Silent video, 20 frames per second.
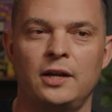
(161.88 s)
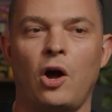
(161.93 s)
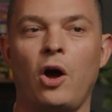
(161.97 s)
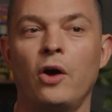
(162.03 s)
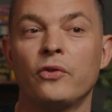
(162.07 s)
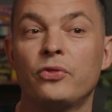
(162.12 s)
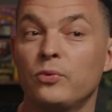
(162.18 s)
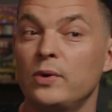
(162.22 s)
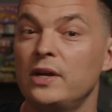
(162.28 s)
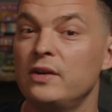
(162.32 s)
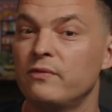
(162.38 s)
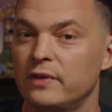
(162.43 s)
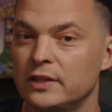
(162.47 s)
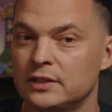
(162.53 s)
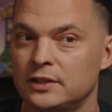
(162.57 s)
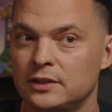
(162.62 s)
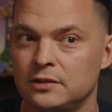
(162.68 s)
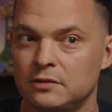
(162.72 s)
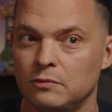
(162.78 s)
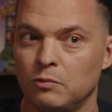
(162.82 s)
All three of
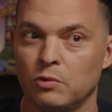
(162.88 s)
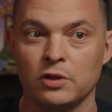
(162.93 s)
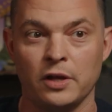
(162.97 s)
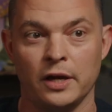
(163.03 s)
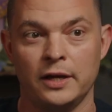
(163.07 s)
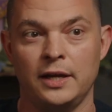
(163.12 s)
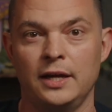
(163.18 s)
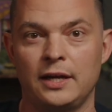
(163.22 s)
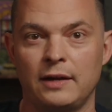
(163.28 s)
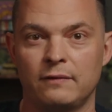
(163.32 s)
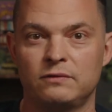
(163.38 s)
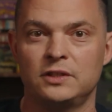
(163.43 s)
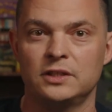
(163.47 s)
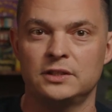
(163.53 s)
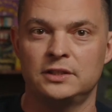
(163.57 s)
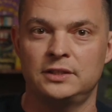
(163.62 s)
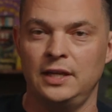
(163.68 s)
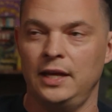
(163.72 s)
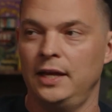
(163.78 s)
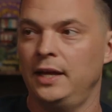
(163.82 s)
us were lucky enough to
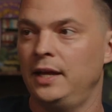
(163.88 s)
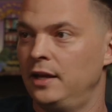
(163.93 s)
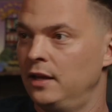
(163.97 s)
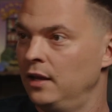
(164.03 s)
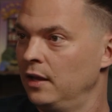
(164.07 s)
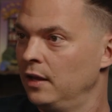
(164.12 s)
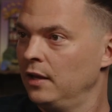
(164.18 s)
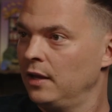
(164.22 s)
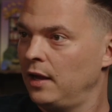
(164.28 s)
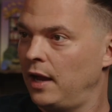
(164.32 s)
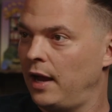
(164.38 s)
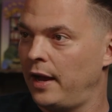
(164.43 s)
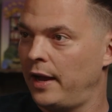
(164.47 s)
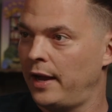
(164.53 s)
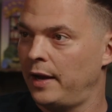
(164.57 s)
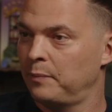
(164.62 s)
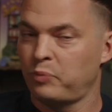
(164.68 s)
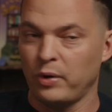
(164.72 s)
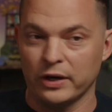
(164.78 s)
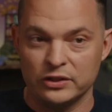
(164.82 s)
see
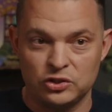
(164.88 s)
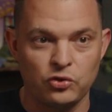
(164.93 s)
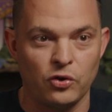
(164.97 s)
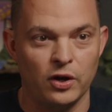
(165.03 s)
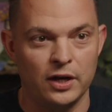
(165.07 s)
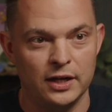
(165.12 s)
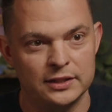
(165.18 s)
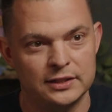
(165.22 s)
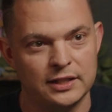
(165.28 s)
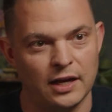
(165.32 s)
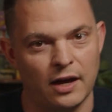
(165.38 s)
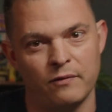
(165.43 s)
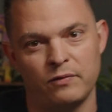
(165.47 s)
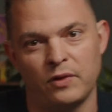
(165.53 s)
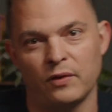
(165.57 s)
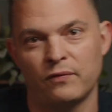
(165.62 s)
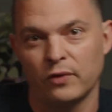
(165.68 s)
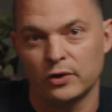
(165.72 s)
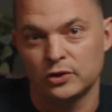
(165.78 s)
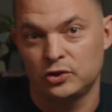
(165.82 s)
uh, press screenings of the
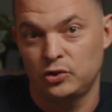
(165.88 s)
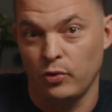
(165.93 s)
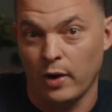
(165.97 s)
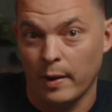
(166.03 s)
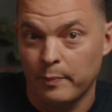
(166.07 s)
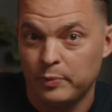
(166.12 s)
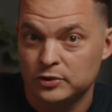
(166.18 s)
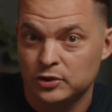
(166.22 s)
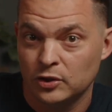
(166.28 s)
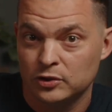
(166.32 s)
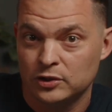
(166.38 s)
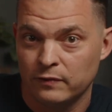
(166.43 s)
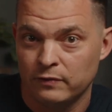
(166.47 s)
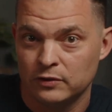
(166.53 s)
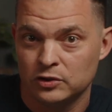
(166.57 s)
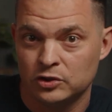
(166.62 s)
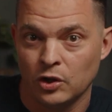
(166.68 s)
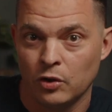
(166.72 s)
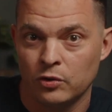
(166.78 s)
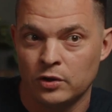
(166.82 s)
first two episodes of
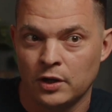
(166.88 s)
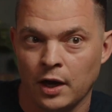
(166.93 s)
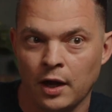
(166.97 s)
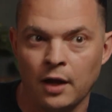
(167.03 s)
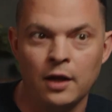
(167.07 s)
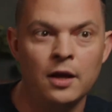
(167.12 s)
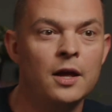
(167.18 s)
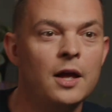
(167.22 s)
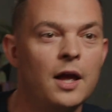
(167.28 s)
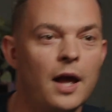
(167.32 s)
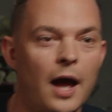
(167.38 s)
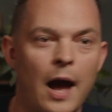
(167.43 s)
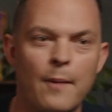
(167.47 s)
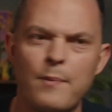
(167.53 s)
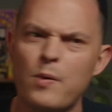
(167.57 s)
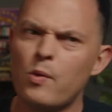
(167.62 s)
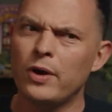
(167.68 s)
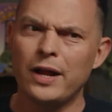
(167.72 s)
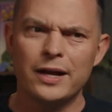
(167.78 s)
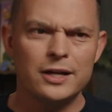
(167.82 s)
Ahsoka. Uh, but
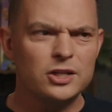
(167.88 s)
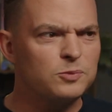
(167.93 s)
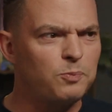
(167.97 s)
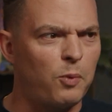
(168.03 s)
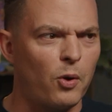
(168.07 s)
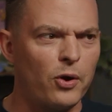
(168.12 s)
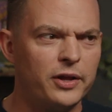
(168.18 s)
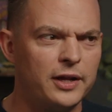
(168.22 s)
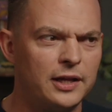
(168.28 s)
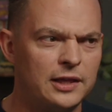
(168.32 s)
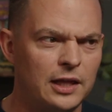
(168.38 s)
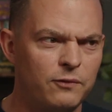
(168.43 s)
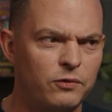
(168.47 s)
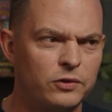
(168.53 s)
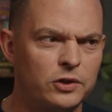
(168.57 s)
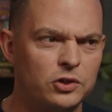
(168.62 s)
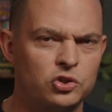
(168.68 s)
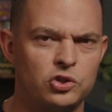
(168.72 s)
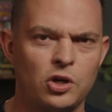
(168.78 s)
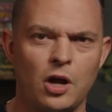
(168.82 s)
we're not going to spoil anything for
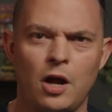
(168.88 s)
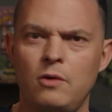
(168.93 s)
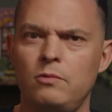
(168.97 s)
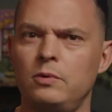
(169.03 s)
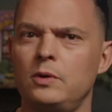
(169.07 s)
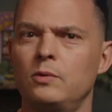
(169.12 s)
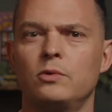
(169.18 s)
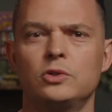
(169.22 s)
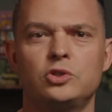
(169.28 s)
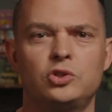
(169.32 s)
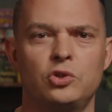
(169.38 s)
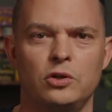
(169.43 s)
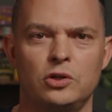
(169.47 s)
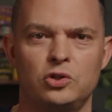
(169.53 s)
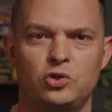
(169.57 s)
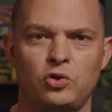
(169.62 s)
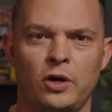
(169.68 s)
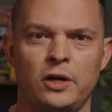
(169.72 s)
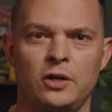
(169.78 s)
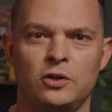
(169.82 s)
the show. We want you to
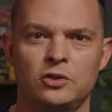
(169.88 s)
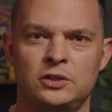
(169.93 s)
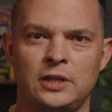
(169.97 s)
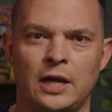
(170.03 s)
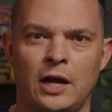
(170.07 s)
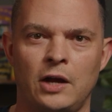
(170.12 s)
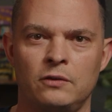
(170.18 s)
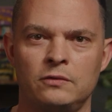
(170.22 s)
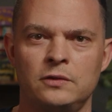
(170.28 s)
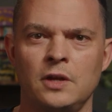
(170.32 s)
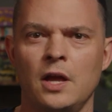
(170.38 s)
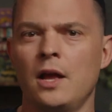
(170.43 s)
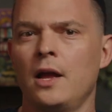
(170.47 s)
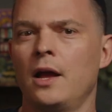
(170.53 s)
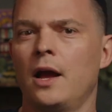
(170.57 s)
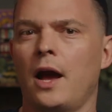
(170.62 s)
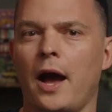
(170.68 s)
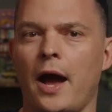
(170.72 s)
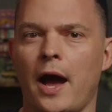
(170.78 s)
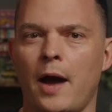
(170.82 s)
enjoy it yourselves. Uh,